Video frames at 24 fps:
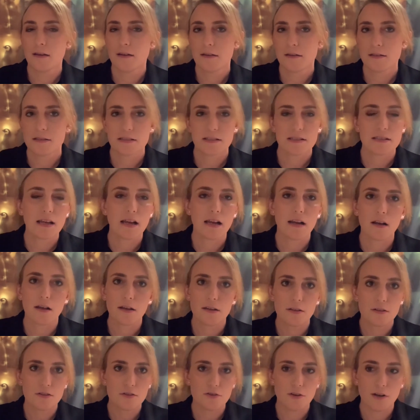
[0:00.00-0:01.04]
So say like
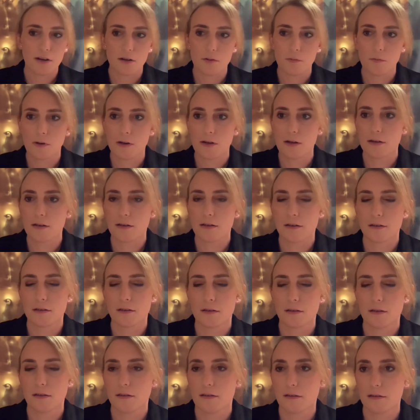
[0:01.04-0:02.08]
you're trying to work,
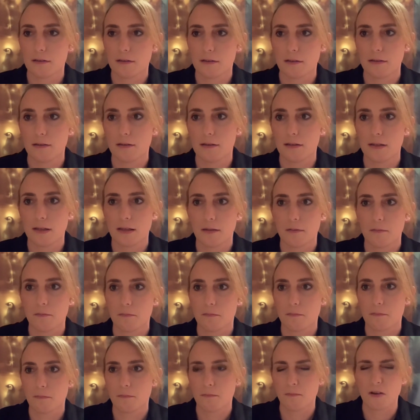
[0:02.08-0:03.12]

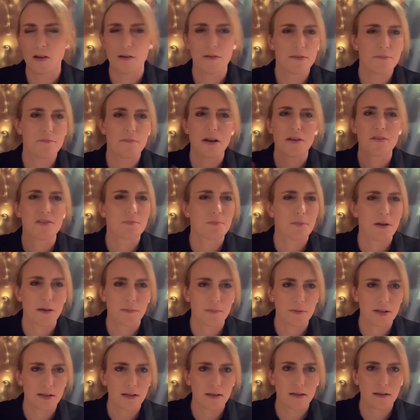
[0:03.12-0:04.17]
well, in most
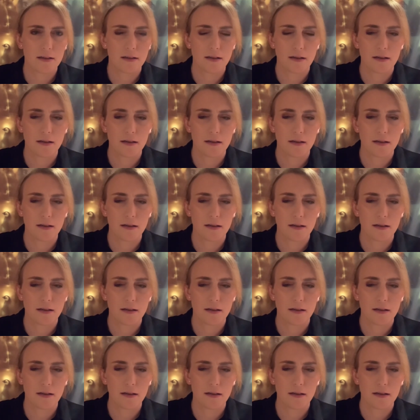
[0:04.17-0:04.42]
public